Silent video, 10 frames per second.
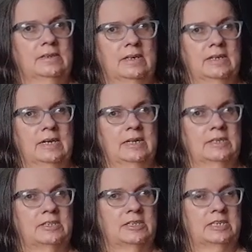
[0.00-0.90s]
And then it
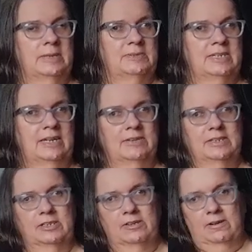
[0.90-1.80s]
seeps down
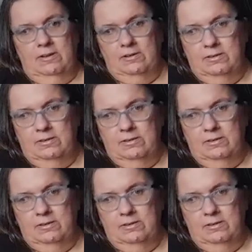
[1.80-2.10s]
into your heart.